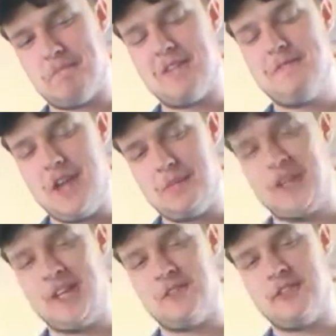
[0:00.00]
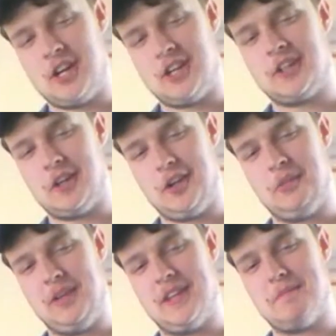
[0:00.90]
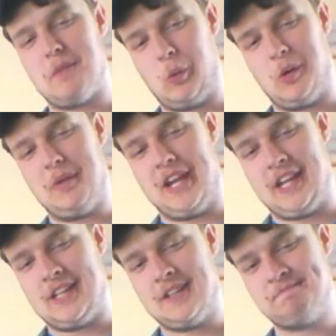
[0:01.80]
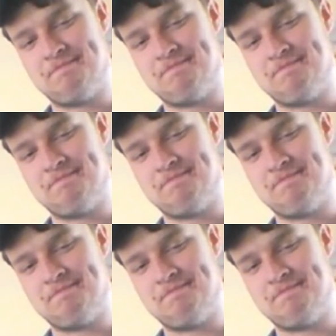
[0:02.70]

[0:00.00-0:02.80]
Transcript: My family started calling me the mower man